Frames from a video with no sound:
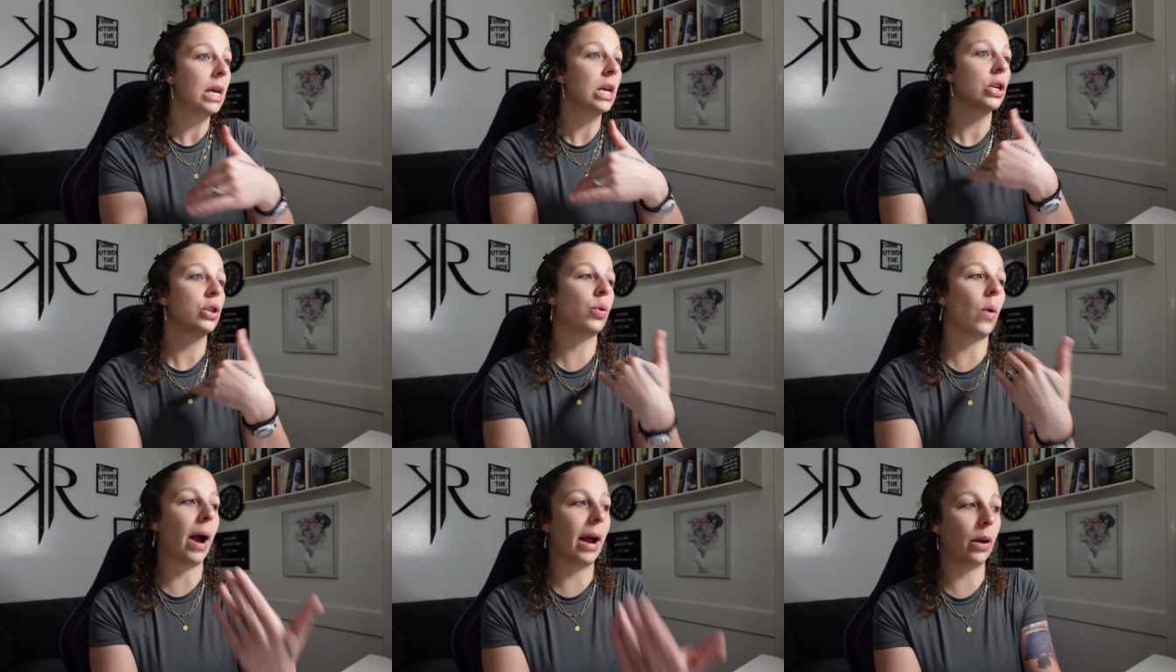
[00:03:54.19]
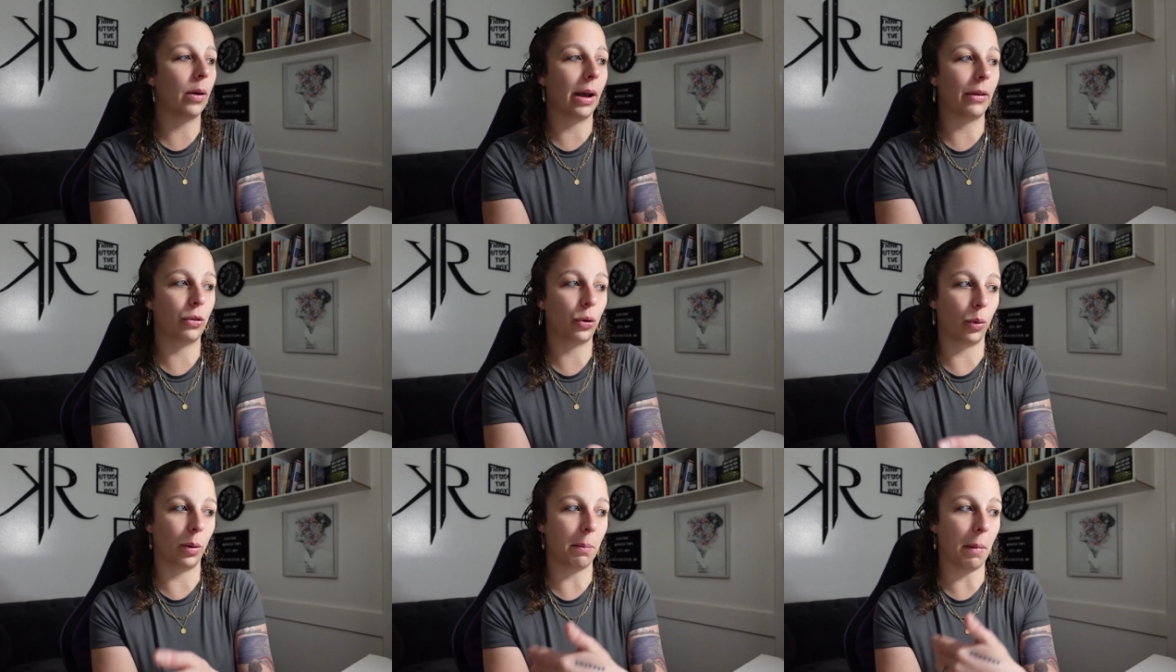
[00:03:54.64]
so I don't have
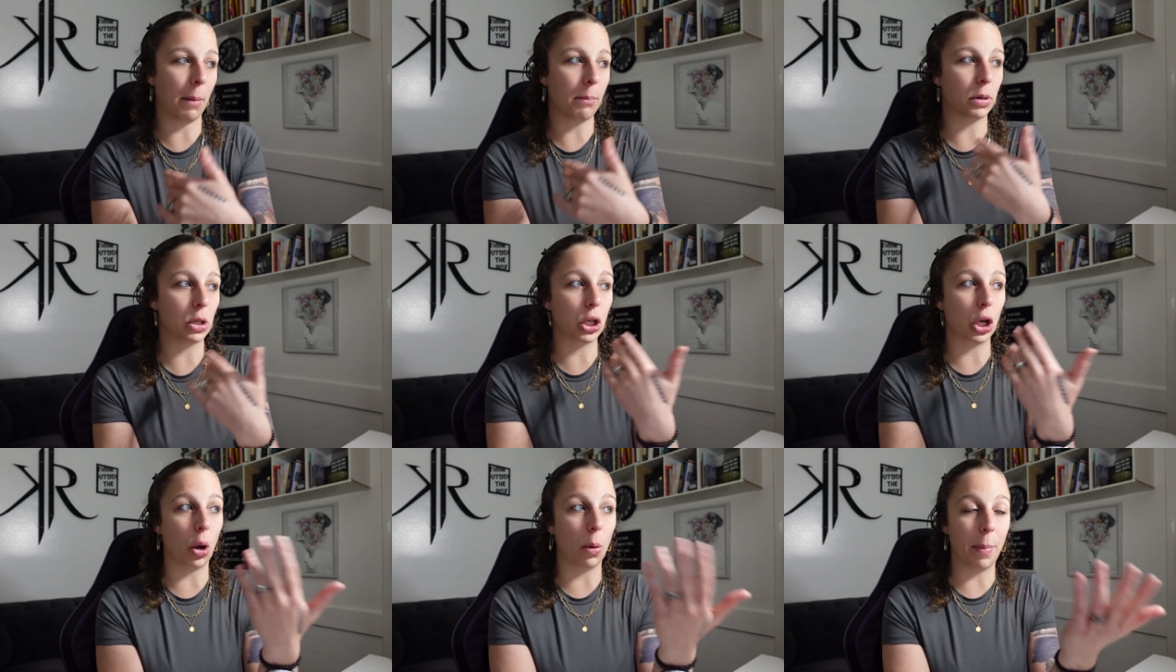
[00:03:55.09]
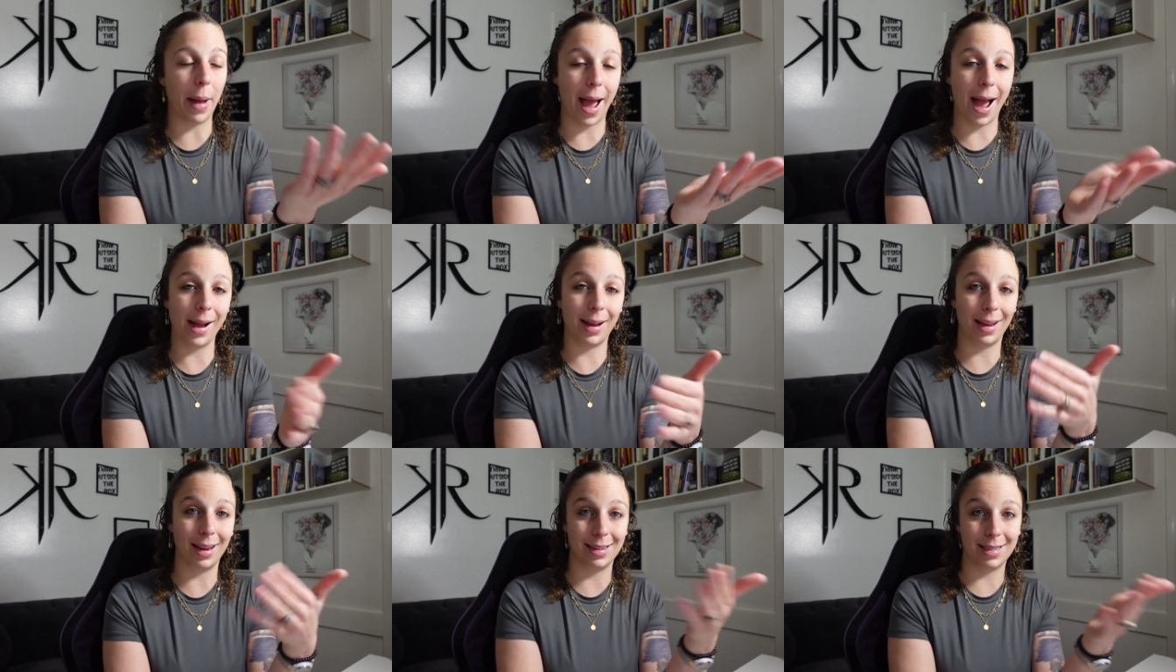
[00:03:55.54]
to remember to go
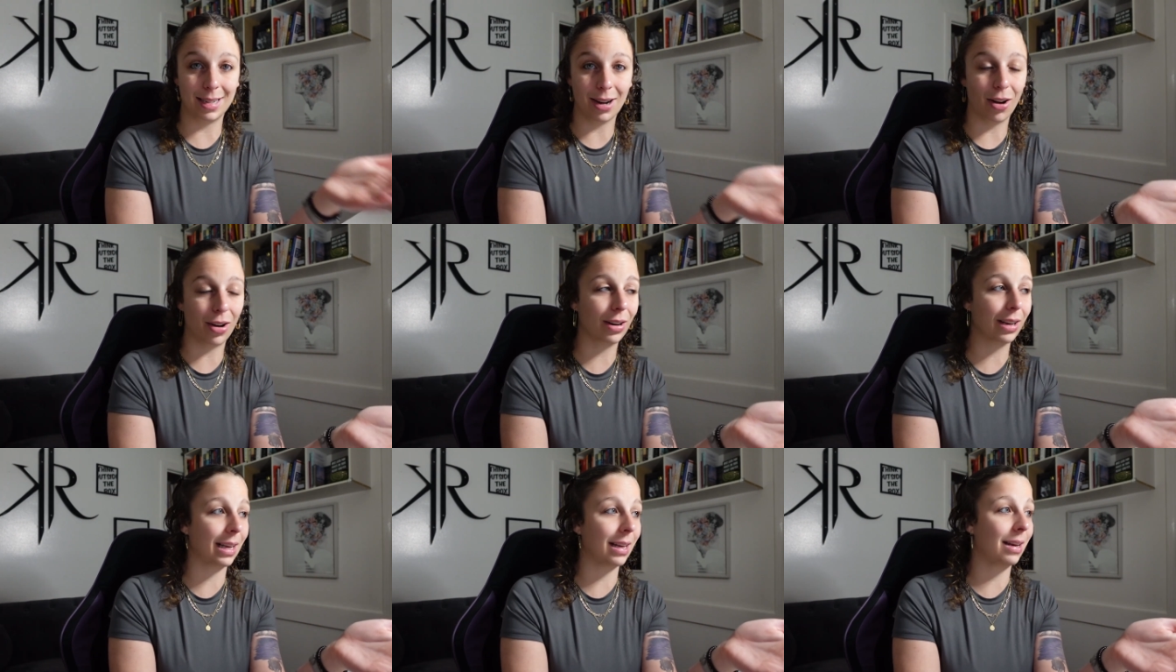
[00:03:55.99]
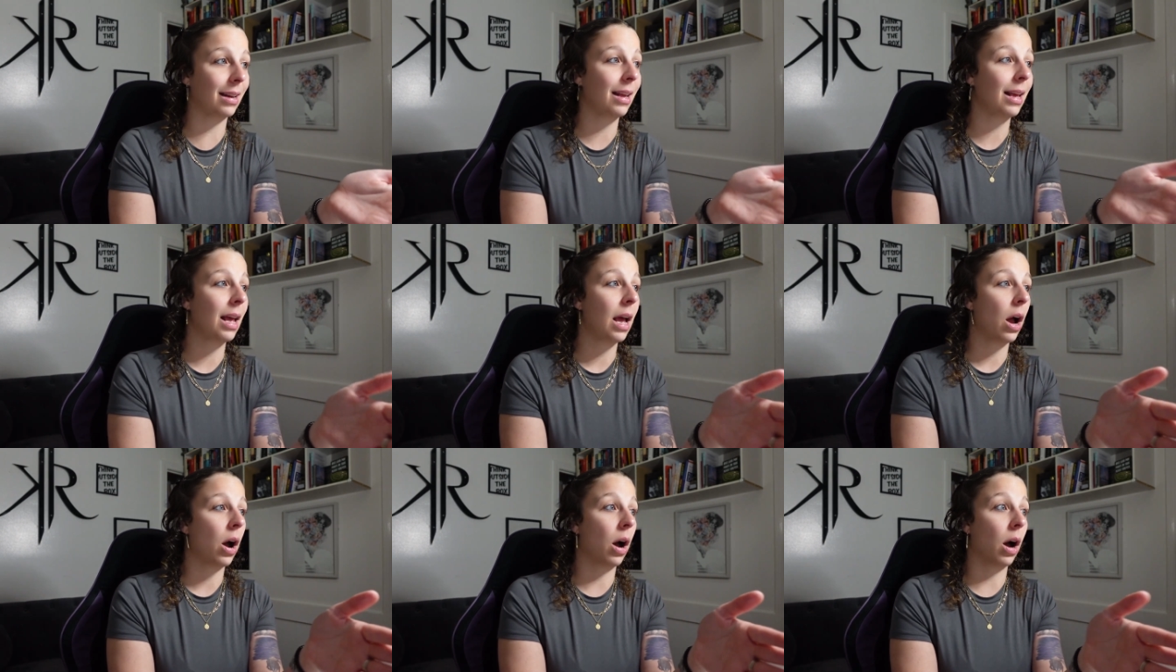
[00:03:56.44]
back and target
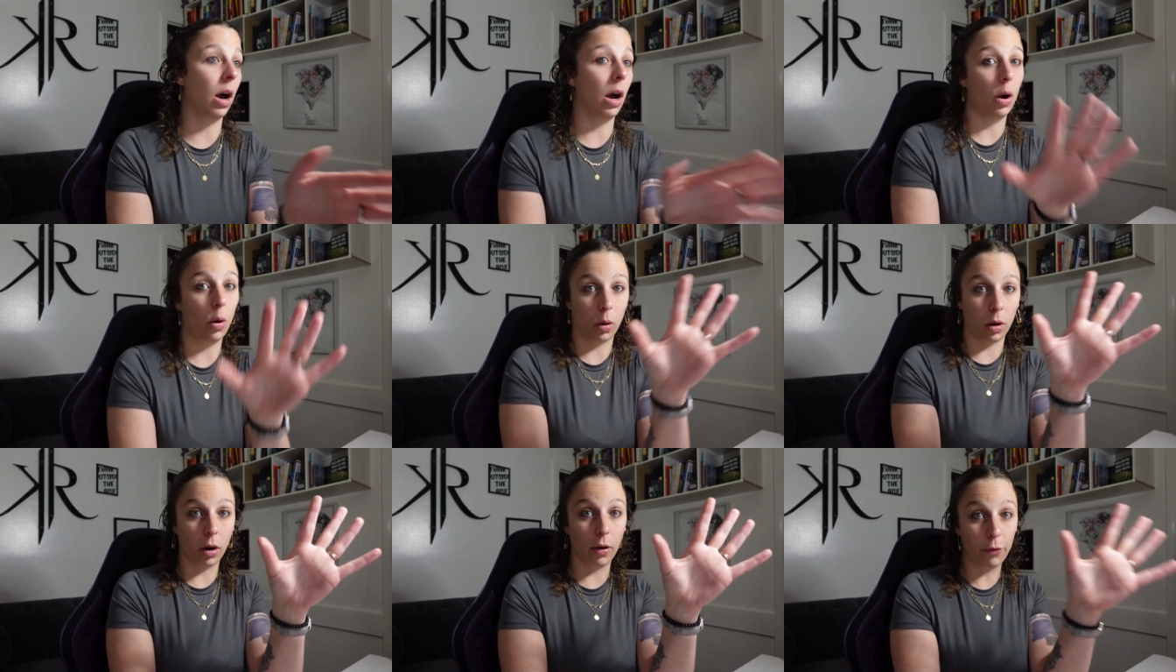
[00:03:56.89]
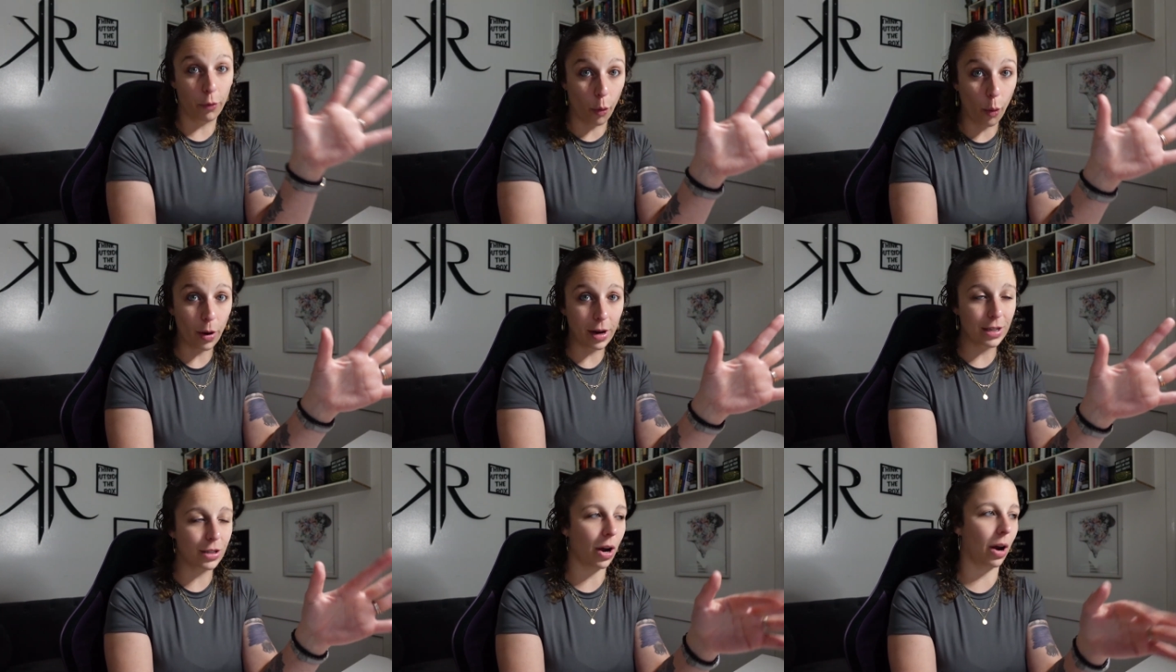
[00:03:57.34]
or
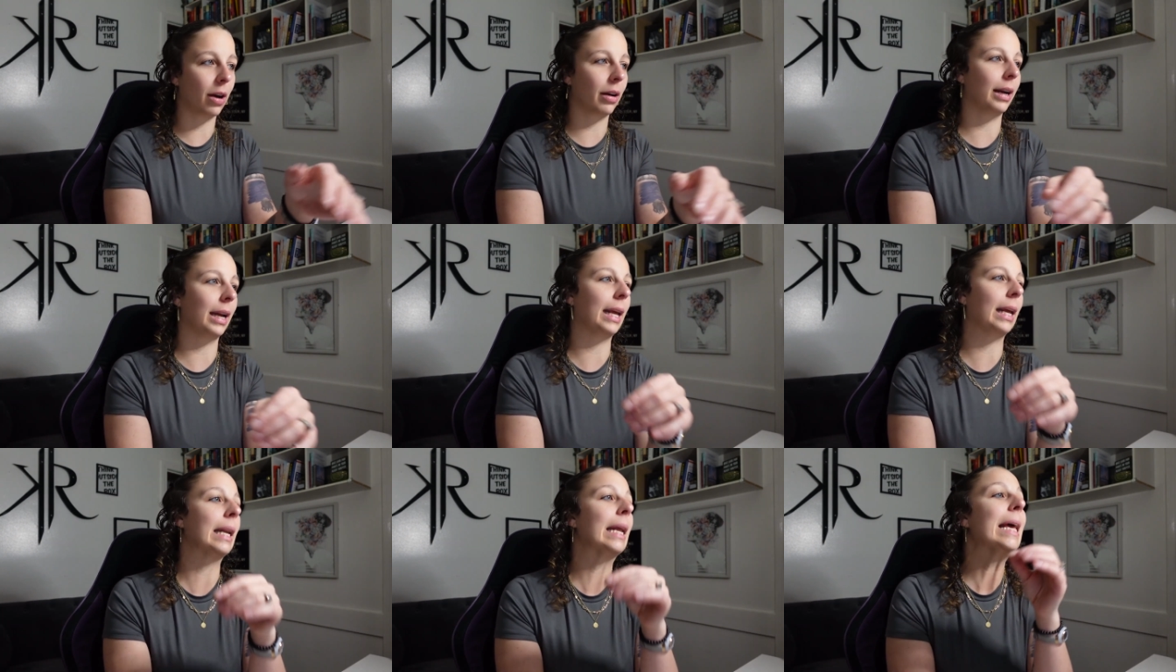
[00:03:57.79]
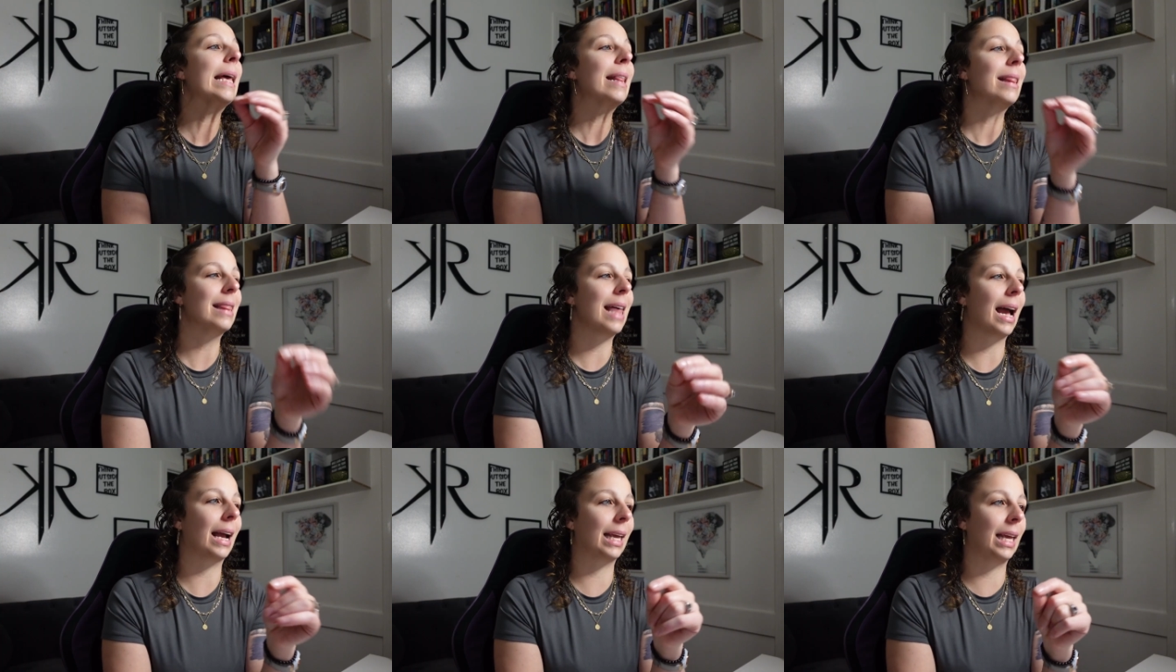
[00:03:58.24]
avoid targeting
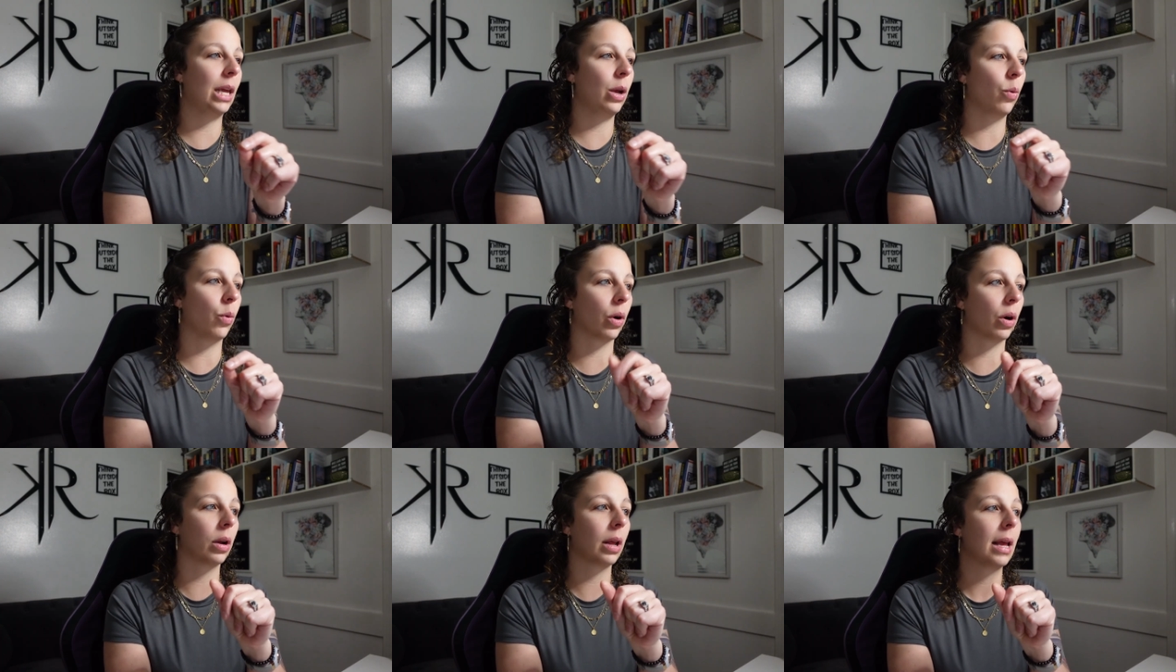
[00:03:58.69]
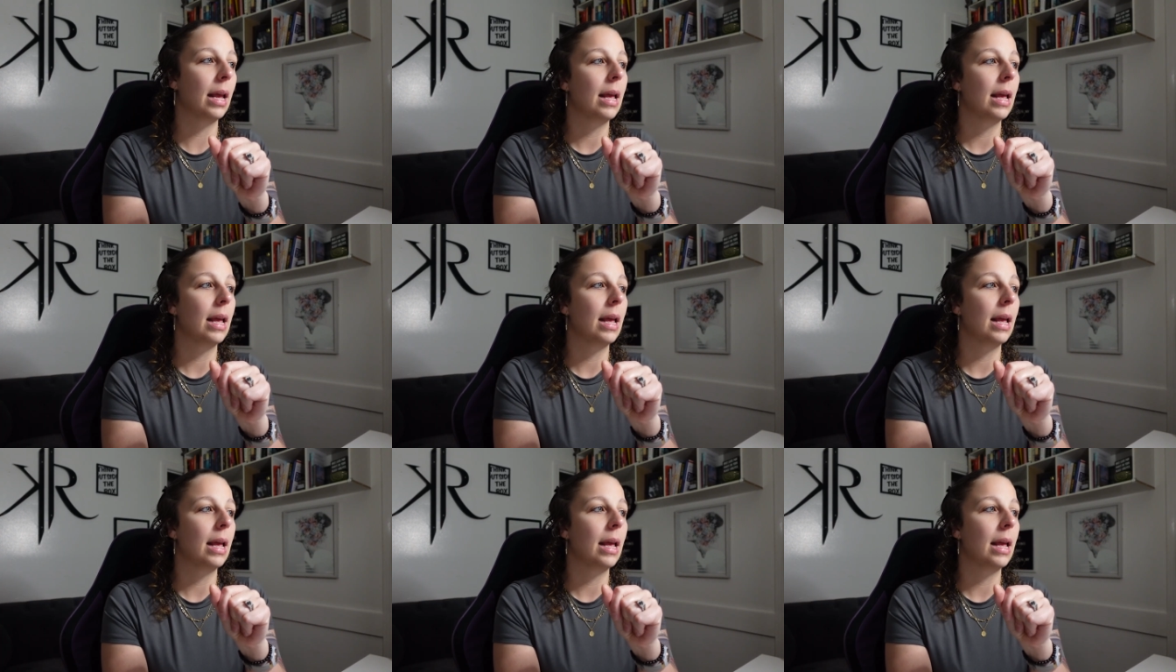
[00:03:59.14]
that keyword.